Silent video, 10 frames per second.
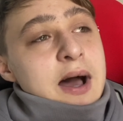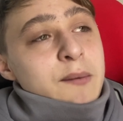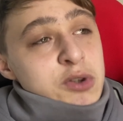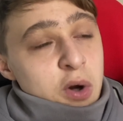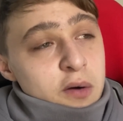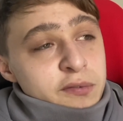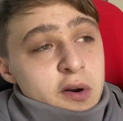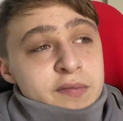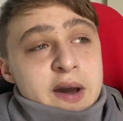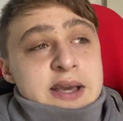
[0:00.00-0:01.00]
going through a
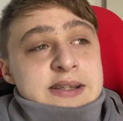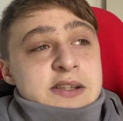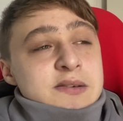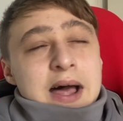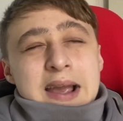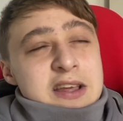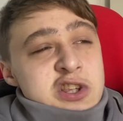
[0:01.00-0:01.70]
phase in like